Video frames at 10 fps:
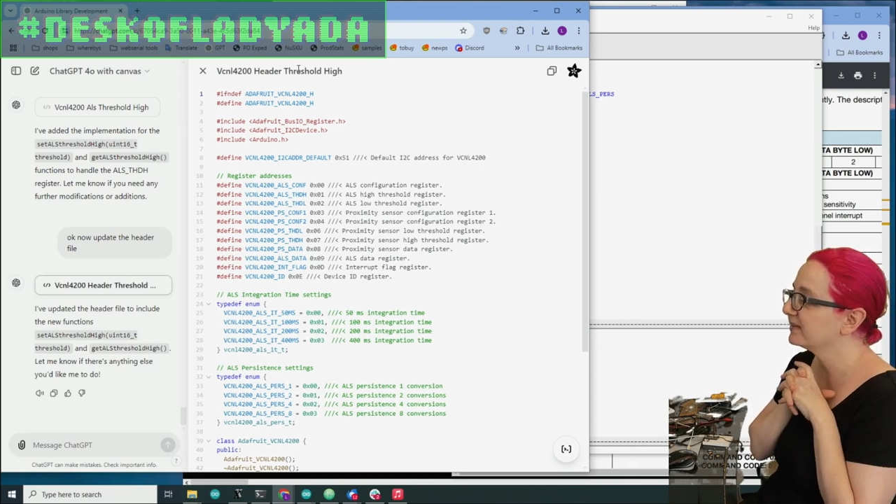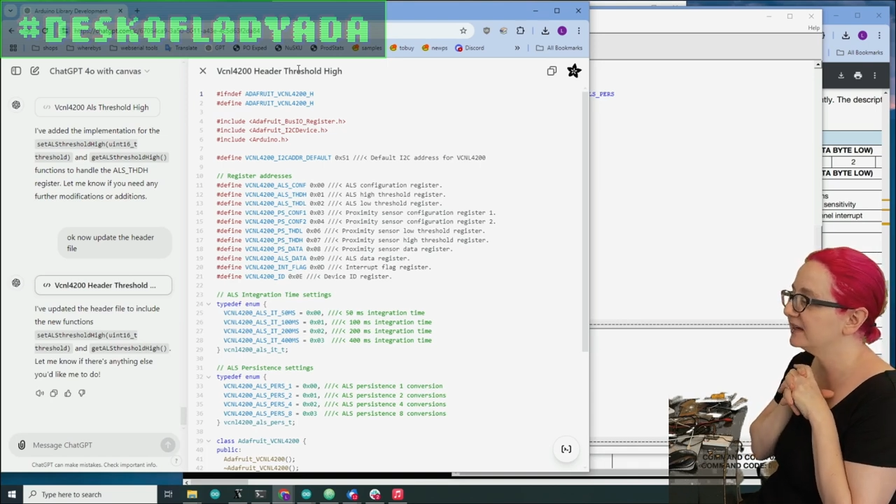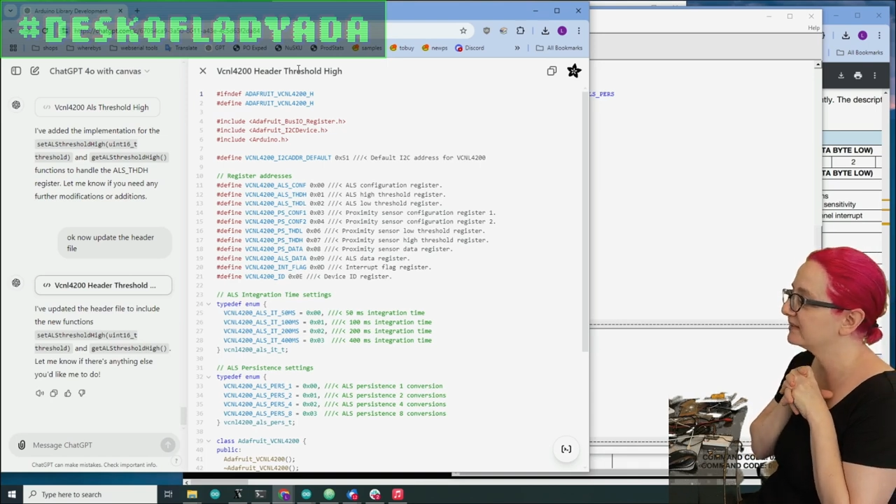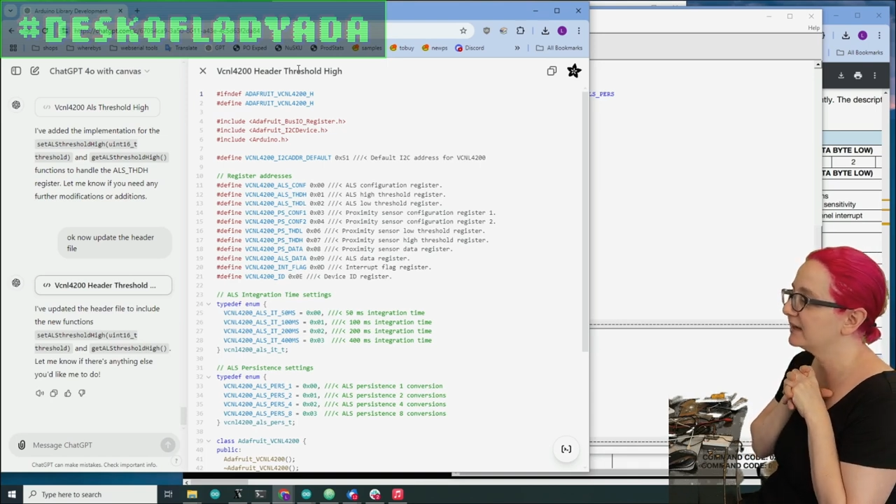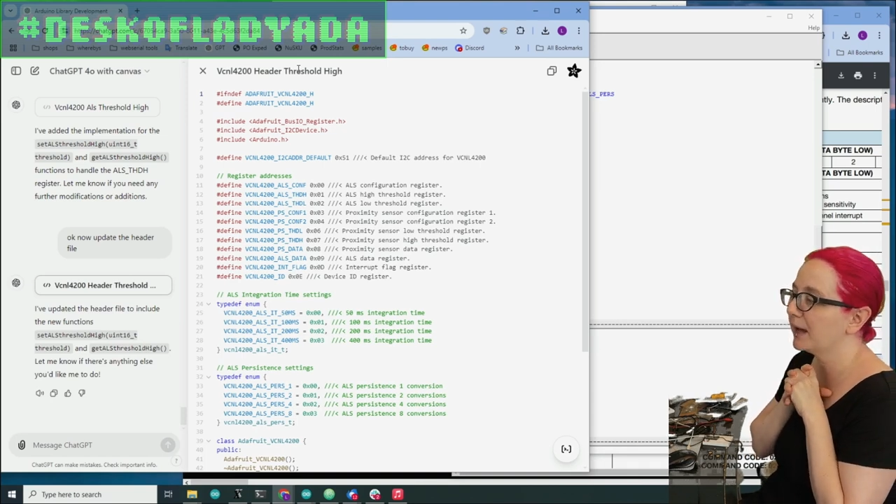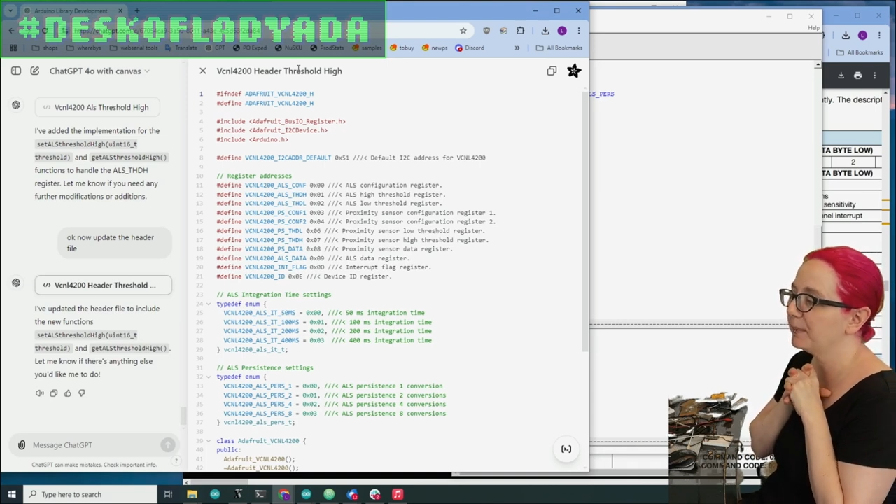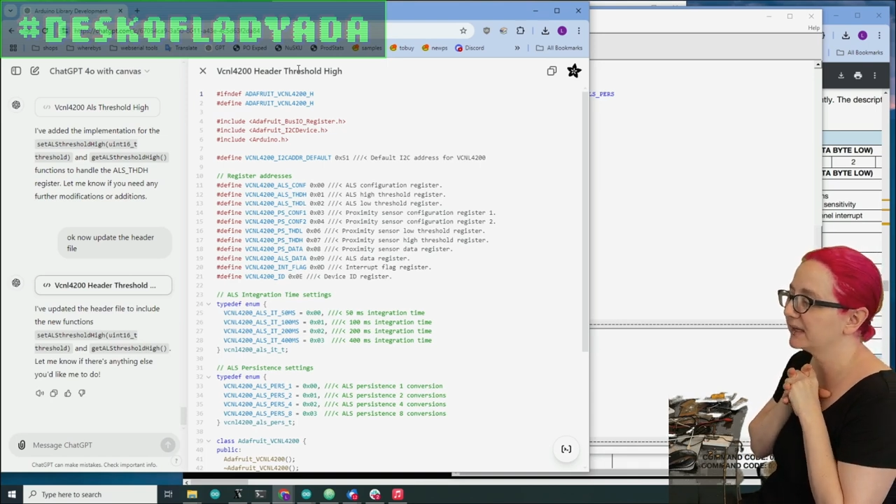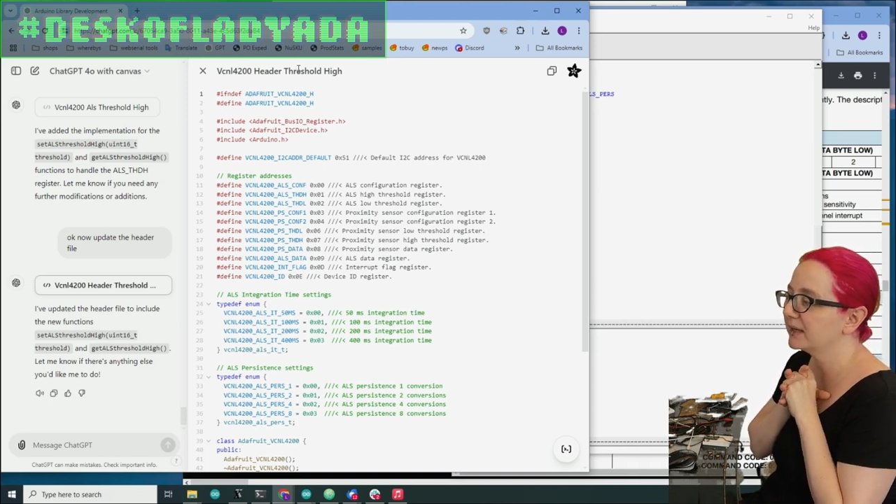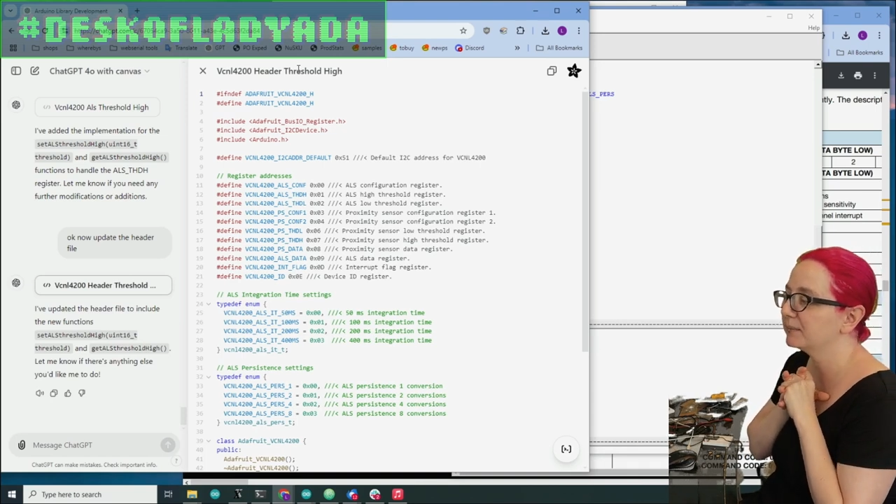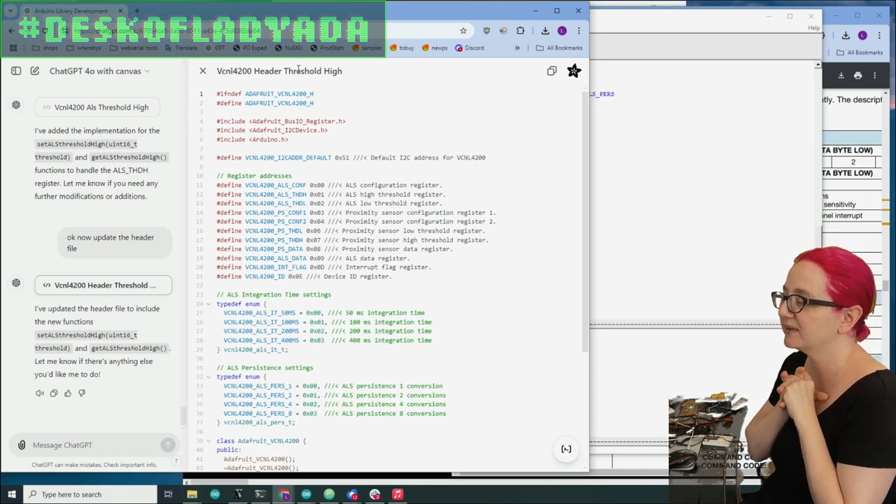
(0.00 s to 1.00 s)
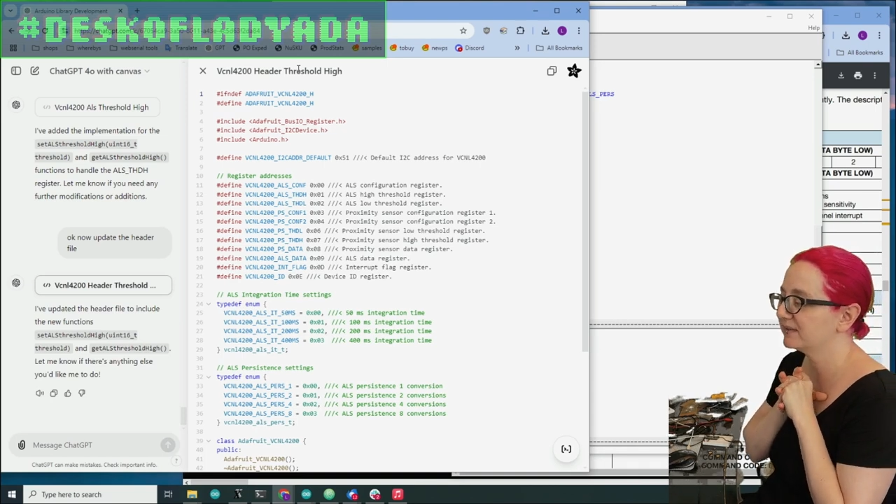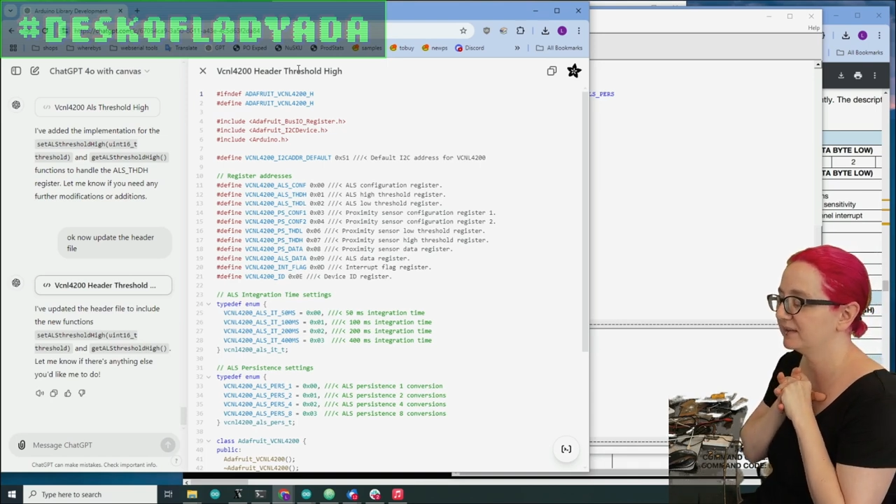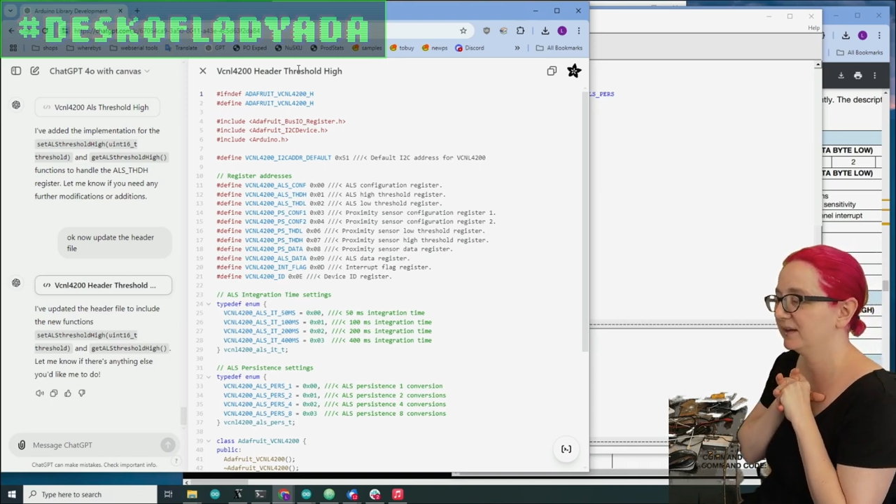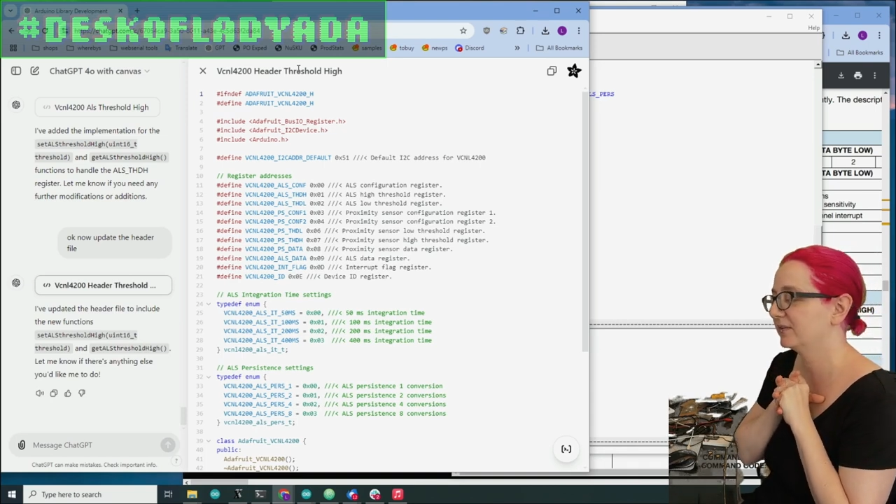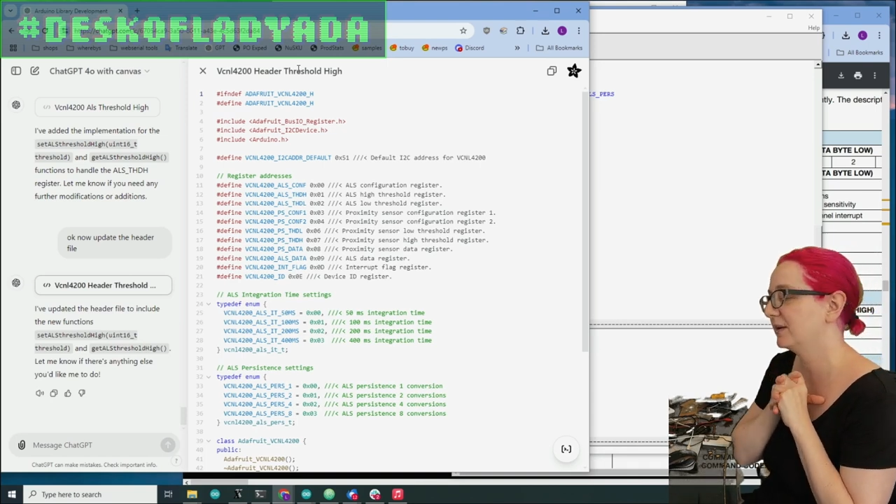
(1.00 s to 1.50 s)
and it's not making mis-
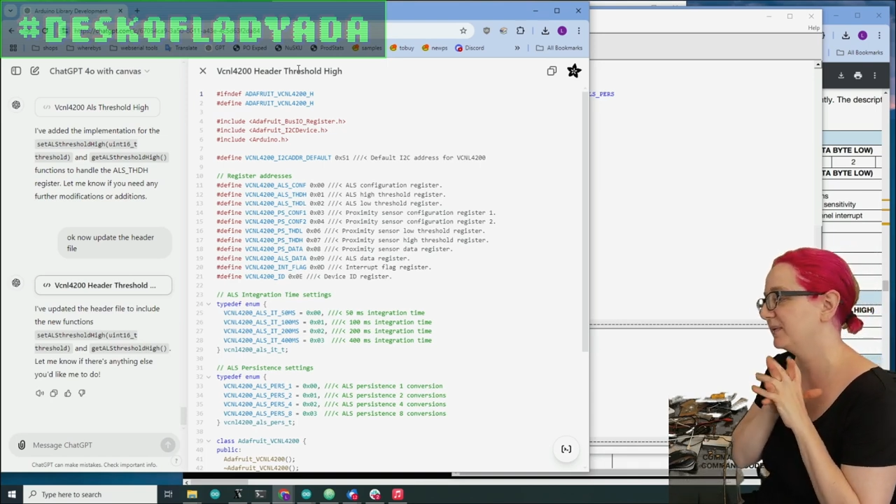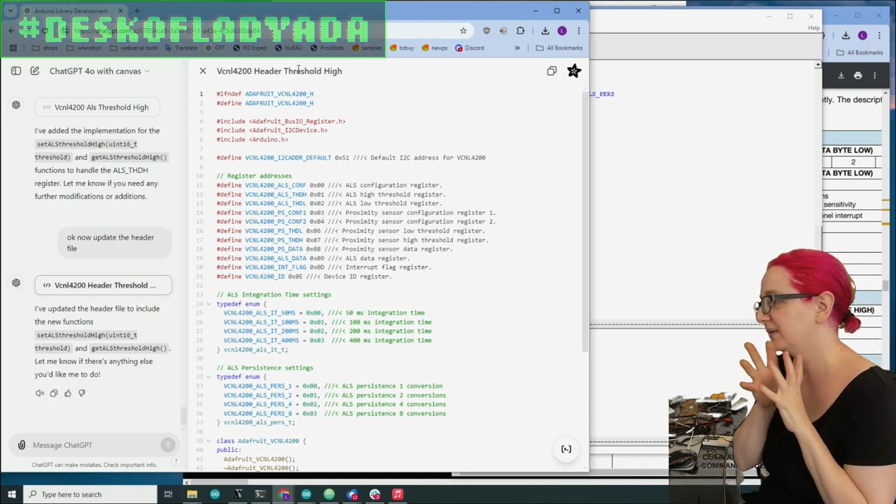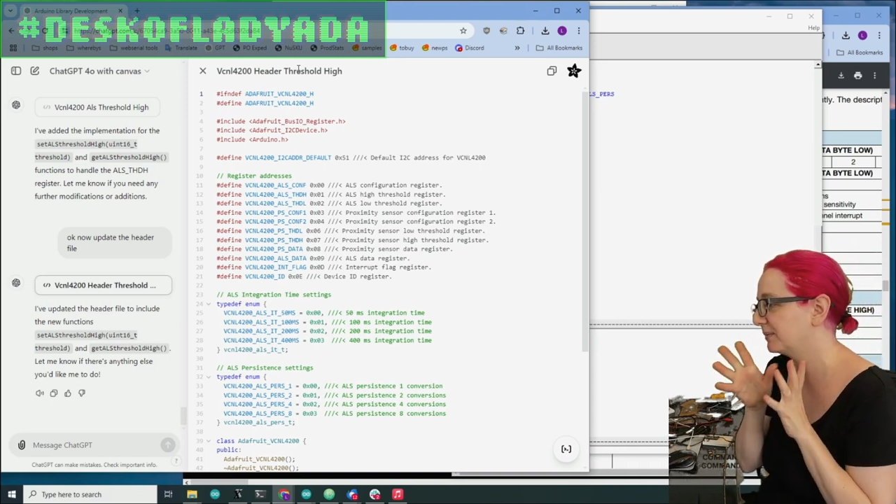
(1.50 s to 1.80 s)
you know it's not